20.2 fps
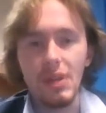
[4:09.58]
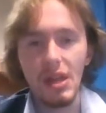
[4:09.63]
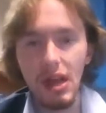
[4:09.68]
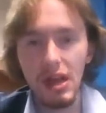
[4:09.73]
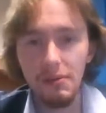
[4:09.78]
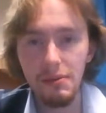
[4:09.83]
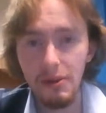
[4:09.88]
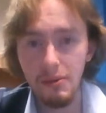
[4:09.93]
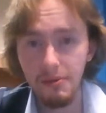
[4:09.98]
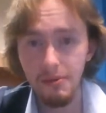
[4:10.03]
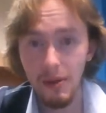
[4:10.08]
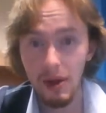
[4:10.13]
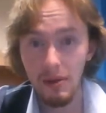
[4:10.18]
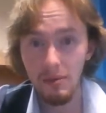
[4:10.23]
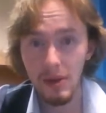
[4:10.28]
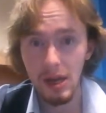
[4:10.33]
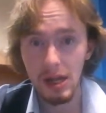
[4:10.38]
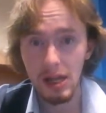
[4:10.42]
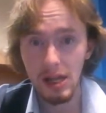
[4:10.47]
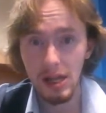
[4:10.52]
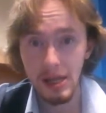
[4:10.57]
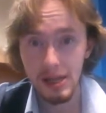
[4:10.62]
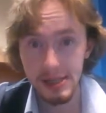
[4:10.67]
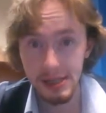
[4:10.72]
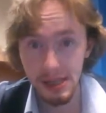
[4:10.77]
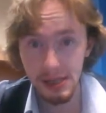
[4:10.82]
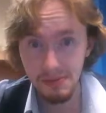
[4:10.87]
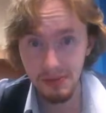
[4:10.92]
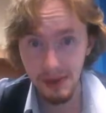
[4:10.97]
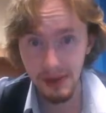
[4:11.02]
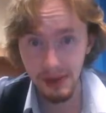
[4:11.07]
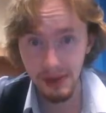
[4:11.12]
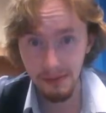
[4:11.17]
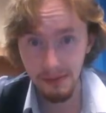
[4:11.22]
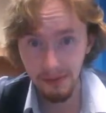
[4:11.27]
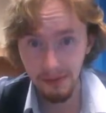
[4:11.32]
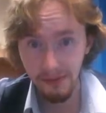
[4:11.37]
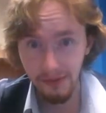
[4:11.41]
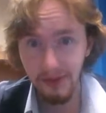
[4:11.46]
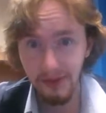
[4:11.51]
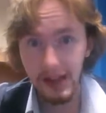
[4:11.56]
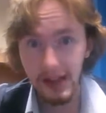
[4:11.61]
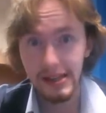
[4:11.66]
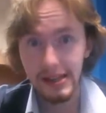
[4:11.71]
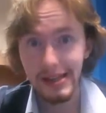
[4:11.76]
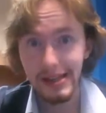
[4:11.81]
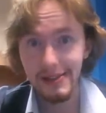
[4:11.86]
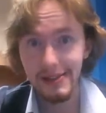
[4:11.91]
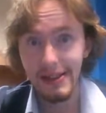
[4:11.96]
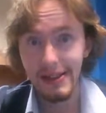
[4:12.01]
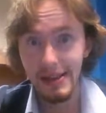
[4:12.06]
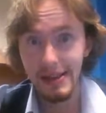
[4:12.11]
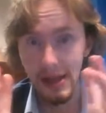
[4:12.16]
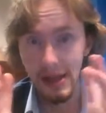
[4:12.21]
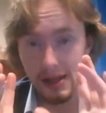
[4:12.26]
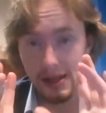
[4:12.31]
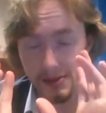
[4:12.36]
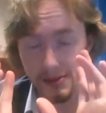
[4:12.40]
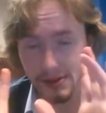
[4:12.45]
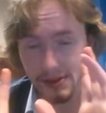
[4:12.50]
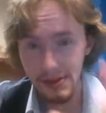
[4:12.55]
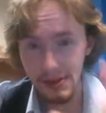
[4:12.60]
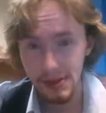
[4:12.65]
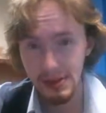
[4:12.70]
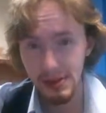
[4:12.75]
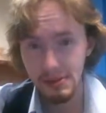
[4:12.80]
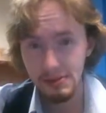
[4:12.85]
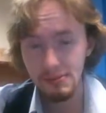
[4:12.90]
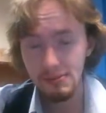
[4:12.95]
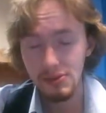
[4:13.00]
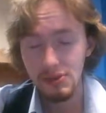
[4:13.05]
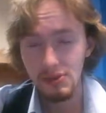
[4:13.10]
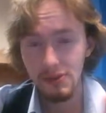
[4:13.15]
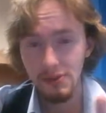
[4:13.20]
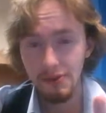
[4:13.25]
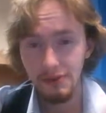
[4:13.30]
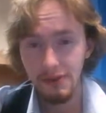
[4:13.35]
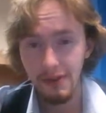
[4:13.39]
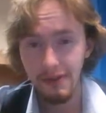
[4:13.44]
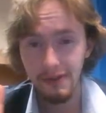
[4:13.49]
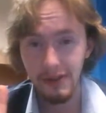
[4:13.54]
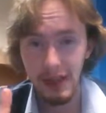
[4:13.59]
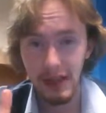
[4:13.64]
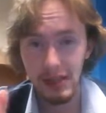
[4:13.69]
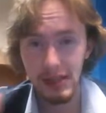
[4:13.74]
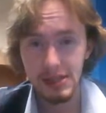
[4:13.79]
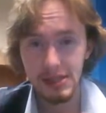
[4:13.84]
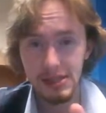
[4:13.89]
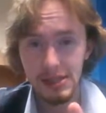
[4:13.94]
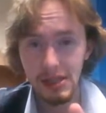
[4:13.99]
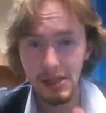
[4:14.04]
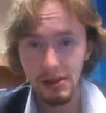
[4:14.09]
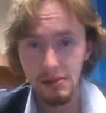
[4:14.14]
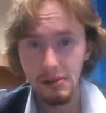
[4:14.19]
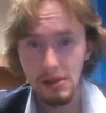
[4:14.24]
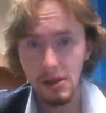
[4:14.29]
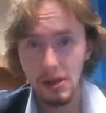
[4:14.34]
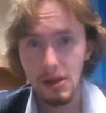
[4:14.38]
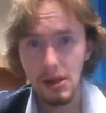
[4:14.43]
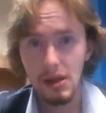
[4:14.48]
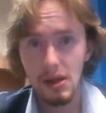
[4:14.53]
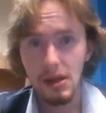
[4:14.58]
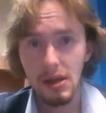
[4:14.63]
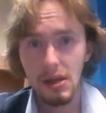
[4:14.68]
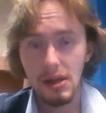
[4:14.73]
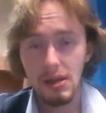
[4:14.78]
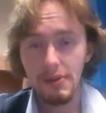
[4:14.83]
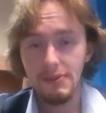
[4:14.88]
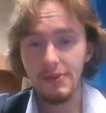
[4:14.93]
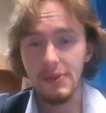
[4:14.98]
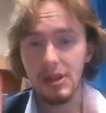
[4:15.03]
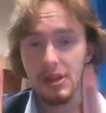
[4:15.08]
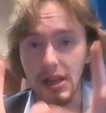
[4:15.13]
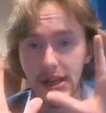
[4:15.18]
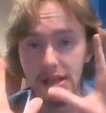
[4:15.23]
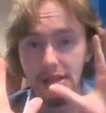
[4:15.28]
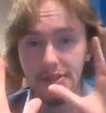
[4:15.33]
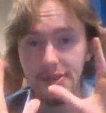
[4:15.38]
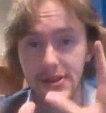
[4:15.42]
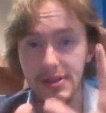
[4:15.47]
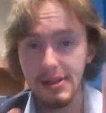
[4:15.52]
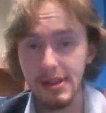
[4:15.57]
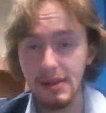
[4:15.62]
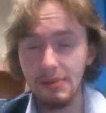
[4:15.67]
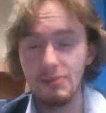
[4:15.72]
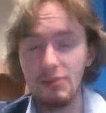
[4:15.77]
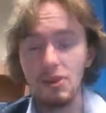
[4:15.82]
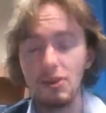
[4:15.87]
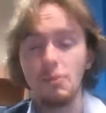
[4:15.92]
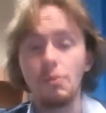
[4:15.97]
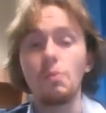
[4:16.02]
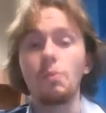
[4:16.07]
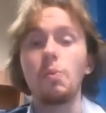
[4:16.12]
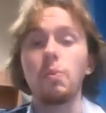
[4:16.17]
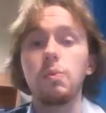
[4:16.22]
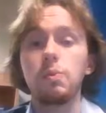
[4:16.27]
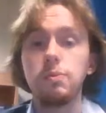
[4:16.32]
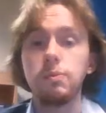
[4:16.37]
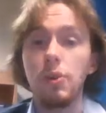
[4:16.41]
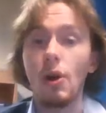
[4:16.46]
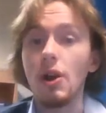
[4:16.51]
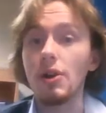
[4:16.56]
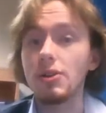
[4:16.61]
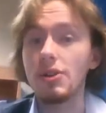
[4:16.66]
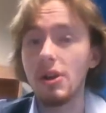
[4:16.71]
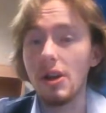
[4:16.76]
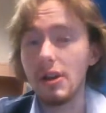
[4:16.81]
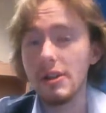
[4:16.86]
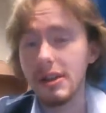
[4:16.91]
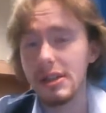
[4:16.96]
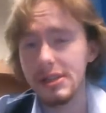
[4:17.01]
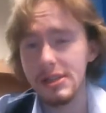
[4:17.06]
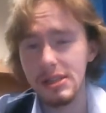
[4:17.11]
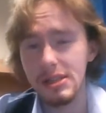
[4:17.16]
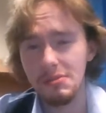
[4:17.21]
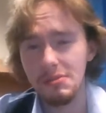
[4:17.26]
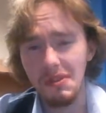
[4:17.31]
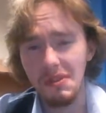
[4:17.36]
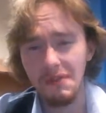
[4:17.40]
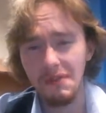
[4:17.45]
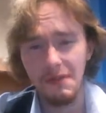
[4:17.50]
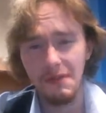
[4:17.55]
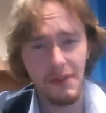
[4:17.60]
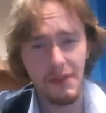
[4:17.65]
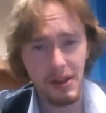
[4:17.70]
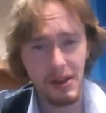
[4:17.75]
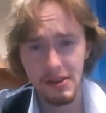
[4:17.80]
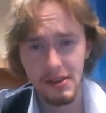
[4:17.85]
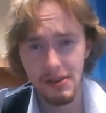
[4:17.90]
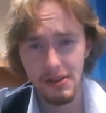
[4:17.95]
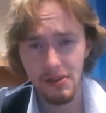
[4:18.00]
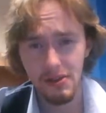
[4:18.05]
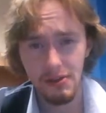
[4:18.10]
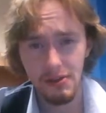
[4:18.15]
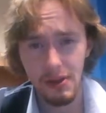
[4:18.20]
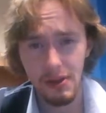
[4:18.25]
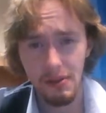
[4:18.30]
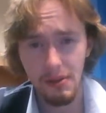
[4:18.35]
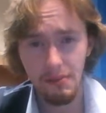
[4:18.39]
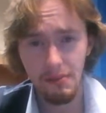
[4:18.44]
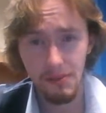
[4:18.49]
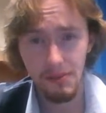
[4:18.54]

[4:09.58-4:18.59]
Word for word: I would wear my glasses, but the fact that the lens sort of reflects the the light of the camera and whatnot, I just can be fucked to do that.